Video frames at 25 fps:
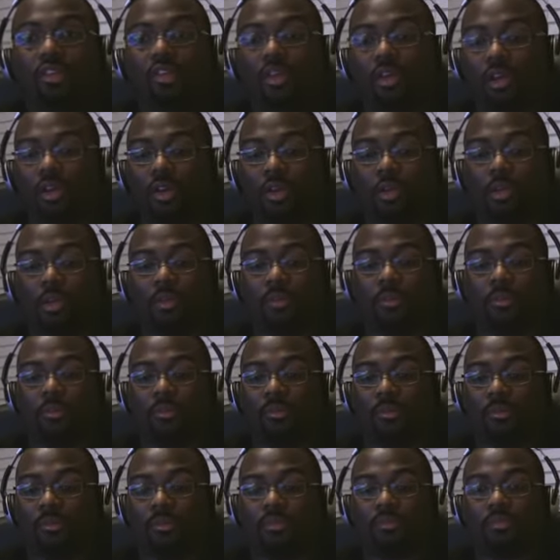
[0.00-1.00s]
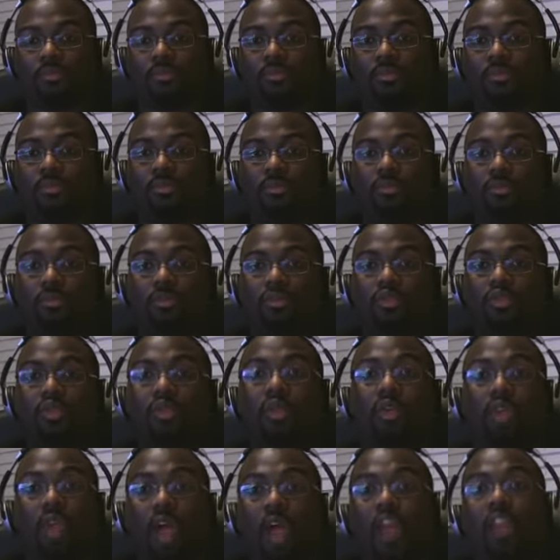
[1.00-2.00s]

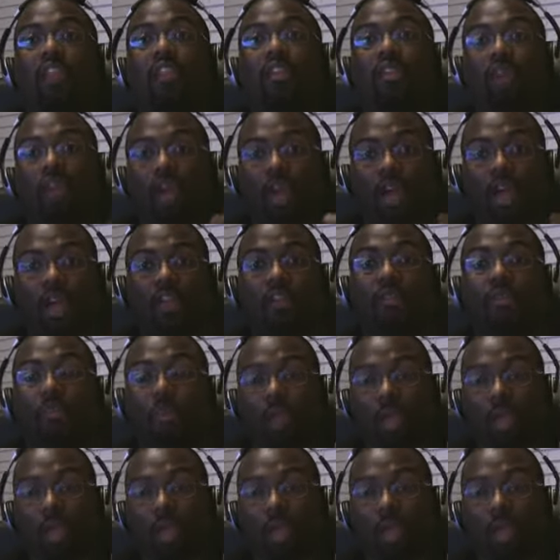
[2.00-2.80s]
To a lot of the guys